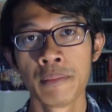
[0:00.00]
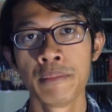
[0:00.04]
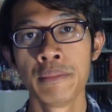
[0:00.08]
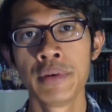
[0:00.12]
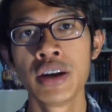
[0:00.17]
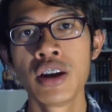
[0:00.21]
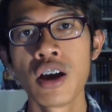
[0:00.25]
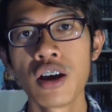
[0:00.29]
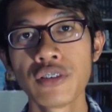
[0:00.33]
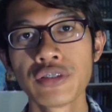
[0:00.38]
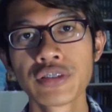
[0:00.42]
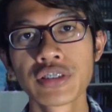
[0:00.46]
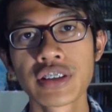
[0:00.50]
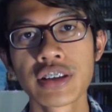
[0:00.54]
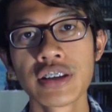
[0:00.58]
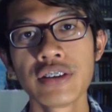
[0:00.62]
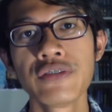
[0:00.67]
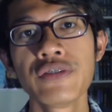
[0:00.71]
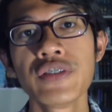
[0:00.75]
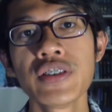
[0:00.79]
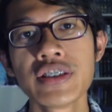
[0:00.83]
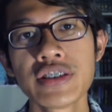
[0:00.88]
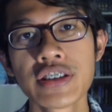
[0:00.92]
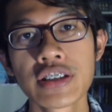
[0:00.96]
Minovsky
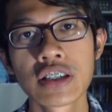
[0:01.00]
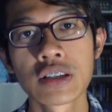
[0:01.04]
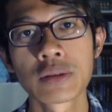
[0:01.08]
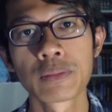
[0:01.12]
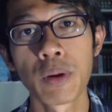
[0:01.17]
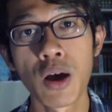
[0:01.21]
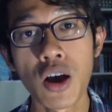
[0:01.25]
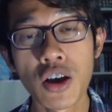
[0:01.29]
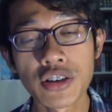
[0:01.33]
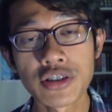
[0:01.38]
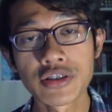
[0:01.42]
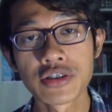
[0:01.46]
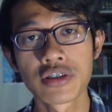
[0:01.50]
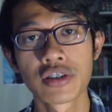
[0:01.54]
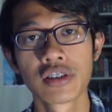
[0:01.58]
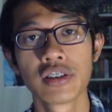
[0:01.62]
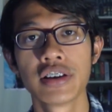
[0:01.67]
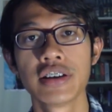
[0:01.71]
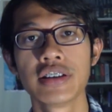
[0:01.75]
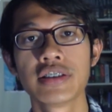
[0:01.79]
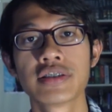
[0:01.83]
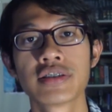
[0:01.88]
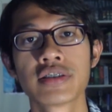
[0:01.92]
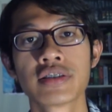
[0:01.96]
physics
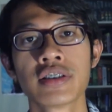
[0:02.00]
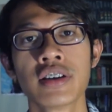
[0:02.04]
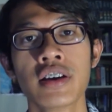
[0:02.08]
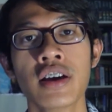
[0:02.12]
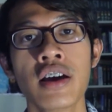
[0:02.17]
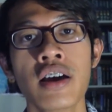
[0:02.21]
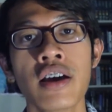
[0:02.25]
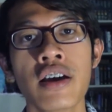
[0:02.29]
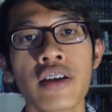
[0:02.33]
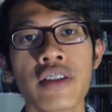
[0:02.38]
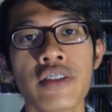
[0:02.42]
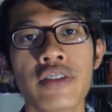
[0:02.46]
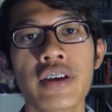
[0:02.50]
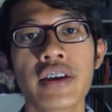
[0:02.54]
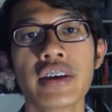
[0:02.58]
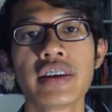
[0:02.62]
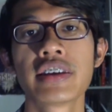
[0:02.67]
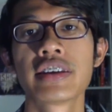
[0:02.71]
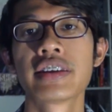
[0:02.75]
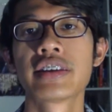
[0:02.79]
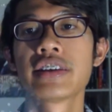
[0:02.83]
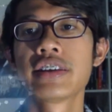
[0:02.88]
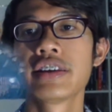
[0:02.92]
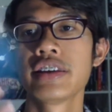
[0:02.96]
postulates that
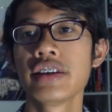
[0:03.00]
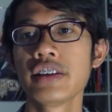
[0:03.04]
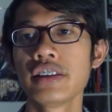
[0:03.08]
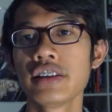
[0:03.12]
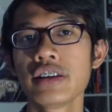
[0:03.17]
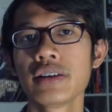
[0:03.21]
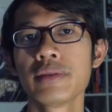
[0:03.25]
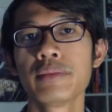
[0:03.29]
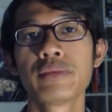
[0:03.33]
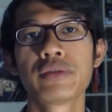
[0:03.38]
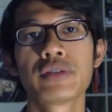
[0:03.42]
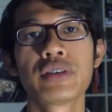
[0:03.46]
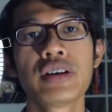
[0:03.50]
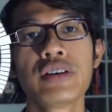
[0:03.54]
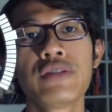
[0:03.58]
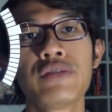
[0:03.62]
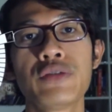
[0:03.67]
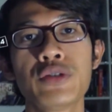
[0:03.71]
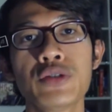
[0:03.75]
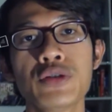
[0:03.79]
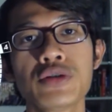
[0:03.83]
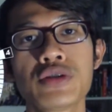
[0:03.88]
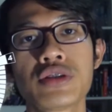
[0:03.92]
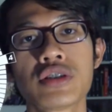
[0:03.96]
helium-3
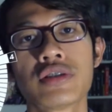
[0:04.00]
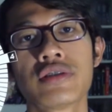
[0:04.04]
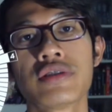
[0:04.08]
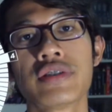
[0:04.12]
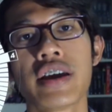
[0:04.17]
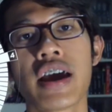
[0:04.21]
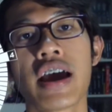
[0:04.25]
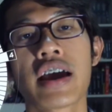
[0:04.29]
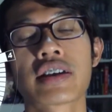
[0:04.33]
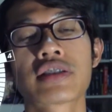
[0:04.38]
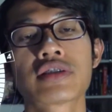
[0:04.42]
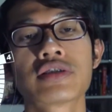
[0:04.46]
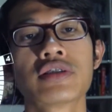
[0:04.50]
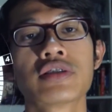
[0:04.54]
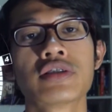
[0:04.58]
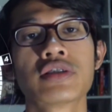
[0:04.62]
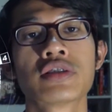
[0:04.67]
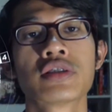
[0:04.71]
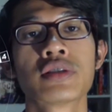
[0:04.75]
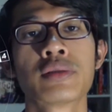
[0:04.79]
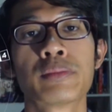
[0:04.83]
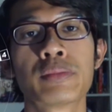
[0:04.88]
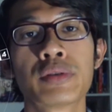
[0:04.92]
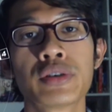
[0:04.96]
fusion
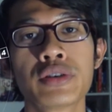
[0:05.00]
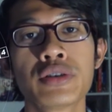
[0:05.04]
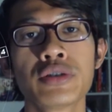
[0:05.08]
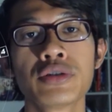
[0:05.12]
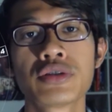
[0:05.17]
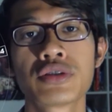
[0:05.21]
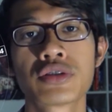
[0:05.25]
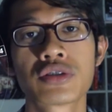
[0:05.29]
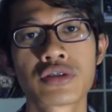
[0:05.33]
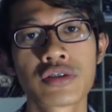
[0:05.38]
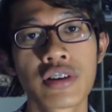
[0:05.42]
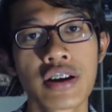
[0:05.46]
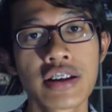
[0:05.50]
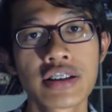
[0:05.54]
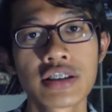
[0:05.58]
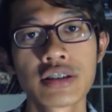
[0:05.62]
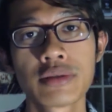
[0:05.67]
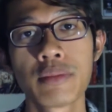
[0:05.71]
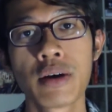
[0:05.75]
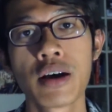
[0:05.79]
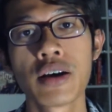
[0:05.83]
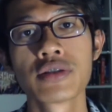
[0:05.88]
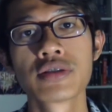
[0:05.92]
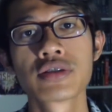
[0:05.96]
reactions produce trace
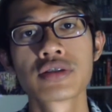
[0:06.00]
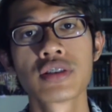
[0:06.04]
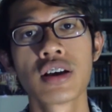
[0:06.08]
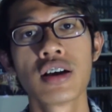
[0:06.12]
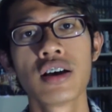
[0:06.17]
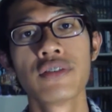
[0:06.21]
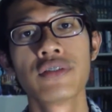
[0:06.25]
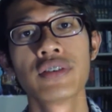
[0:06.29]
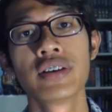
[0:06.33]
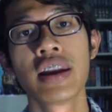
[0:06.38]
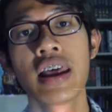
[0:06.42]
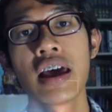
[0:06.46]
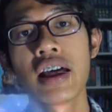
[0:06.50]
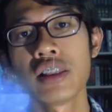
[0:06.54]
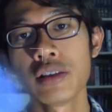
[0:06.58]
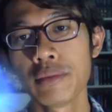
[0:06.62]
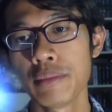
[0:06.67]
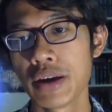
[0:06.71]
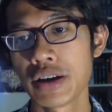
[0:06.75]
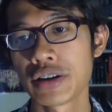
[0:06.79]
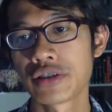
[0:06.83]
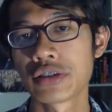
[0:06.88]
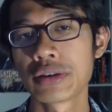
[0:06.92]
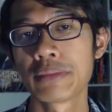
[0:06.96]
amounts of an
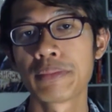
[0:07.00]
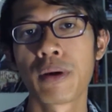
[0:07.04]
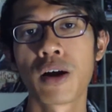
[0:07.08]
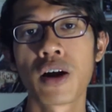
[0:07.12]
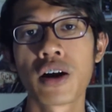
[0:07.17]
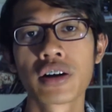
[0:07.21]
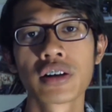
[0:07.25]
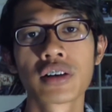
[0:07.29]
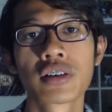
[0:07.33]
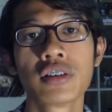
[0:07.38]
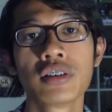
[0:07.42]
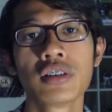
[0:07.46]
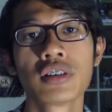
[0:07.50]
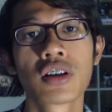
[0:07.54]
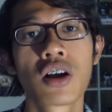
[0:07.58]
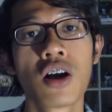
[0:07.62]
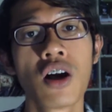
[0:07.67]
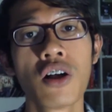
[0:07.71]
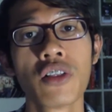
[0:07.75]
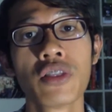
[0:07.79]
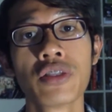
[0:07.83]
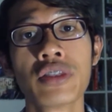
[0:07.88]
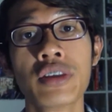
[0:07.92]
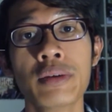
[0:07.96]
elementary particle
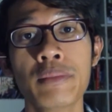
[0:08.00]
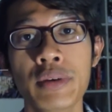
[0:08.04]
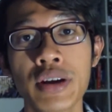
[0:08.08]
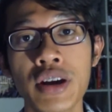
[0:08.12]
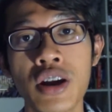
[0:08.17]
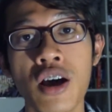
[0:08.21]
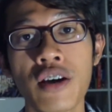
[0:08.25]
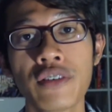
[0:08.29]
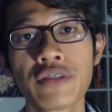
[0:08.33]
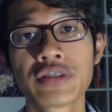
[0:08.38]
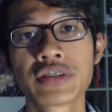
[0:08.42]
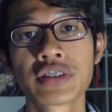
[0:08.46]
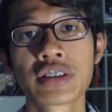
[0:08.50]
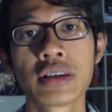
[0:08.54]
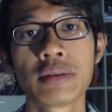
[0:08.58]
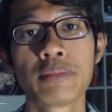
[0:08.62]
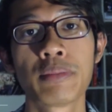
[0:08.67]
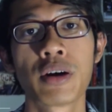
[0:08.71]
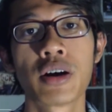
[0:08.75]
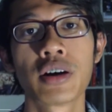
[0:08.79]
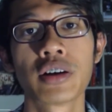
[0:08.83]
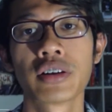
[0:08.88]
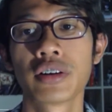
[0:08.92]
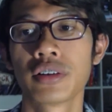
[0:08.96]
called the
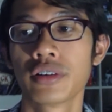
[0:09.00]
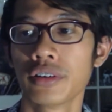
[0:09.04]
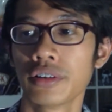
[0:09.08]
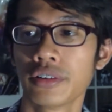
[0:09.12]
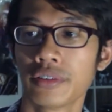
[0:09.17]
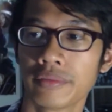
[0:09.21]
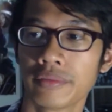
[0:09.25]
Minovsky particle.